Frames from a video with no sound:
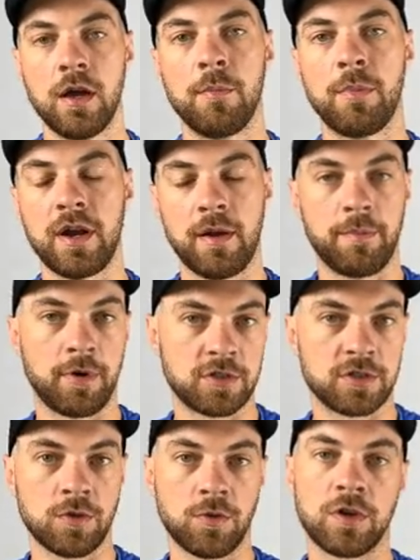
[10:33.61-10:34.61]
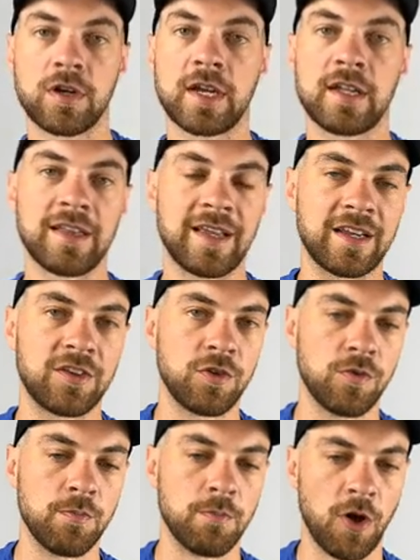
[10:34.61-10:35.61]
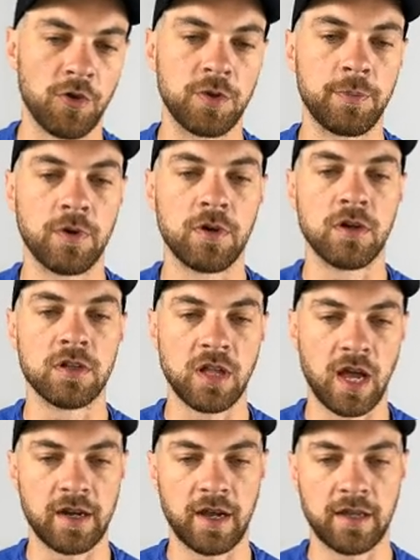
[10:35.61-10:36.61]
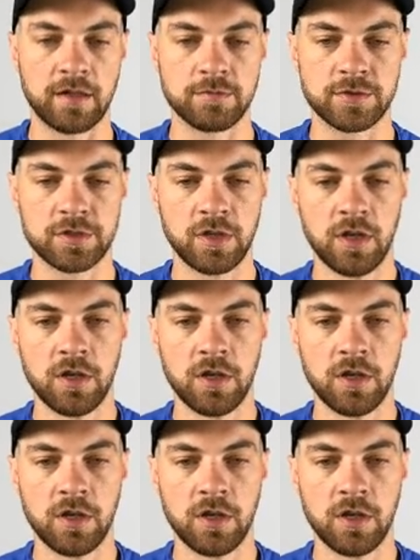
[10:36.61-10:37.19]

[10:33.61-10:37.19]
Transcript: but a purchase order can link to multiple line items.